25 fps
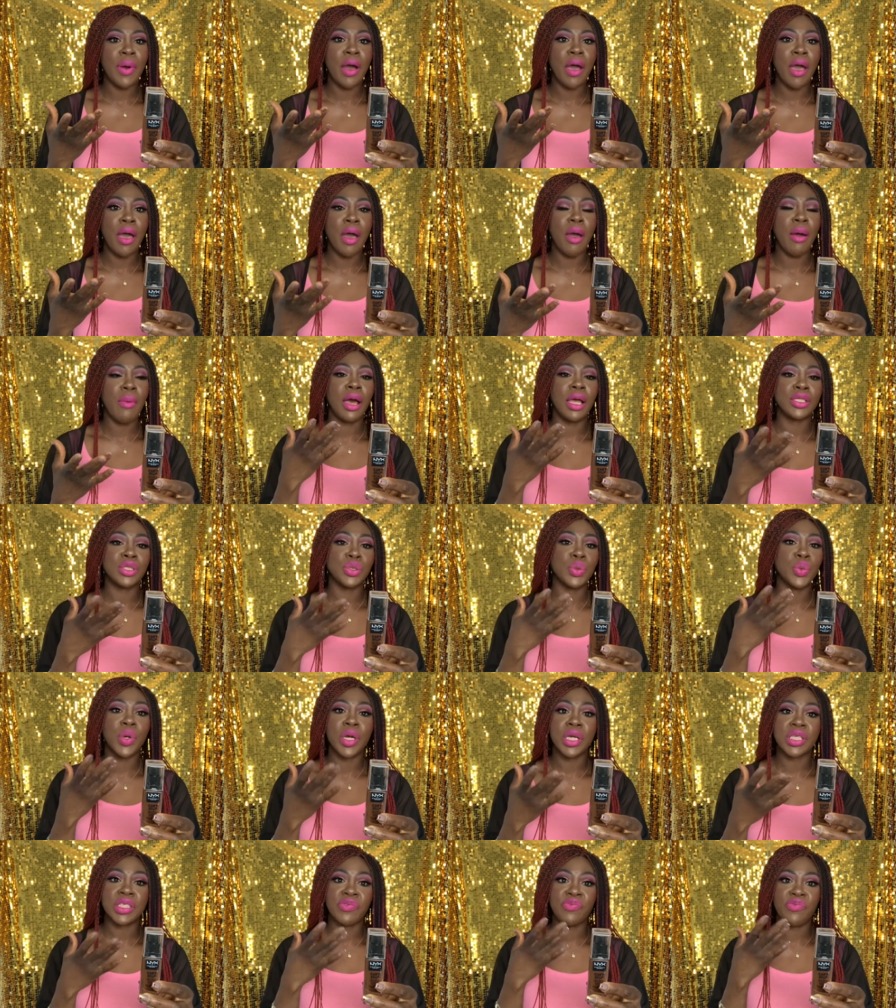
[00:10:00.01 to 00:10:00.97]
I do
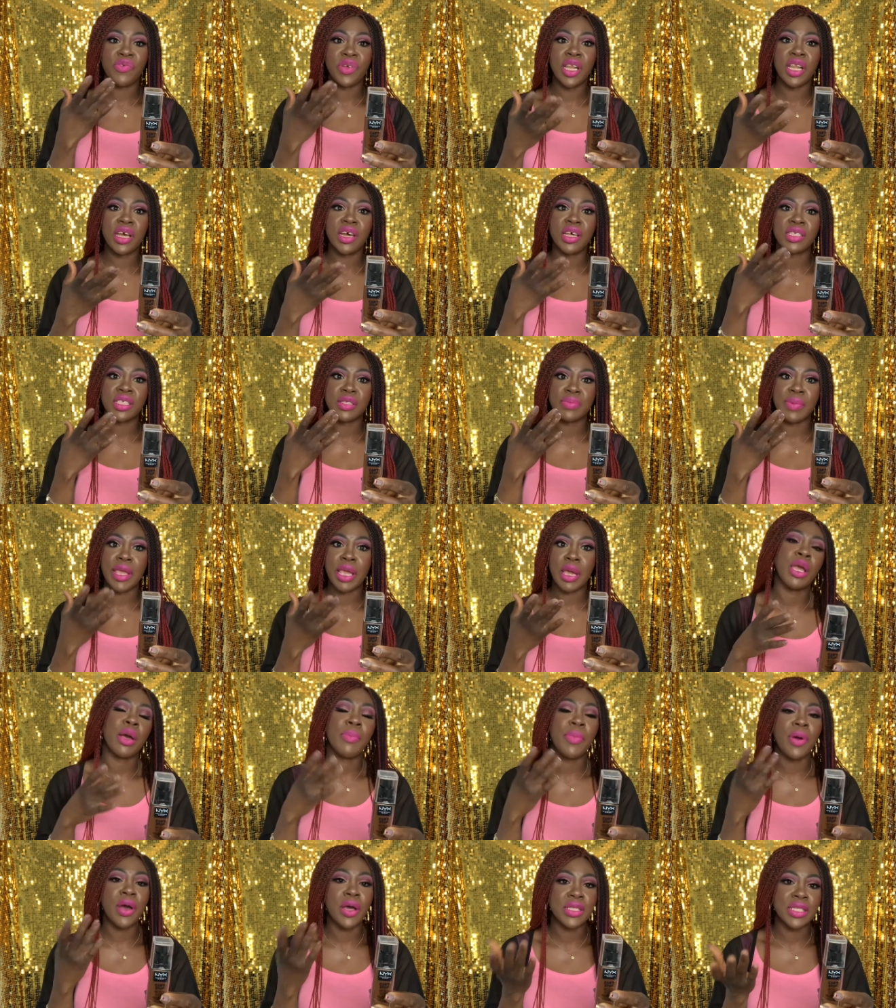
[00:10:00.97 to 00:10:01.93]
work as a freelance
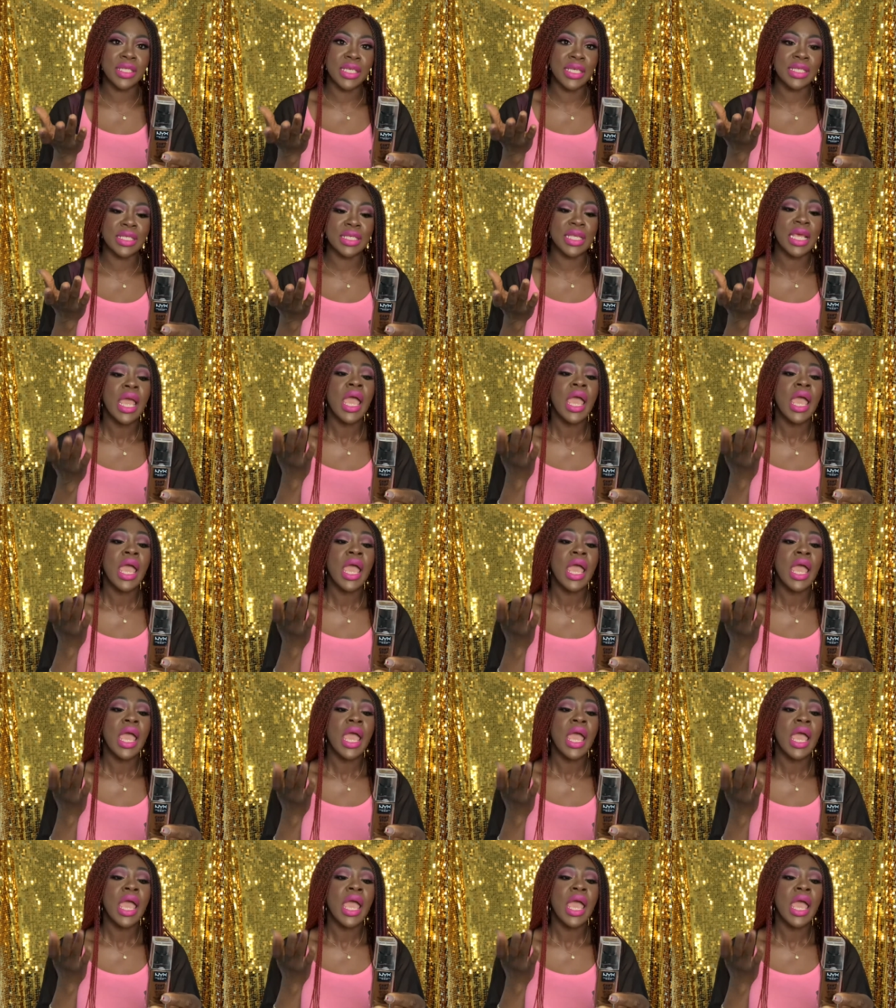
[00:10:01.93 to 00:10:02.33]
makeup artist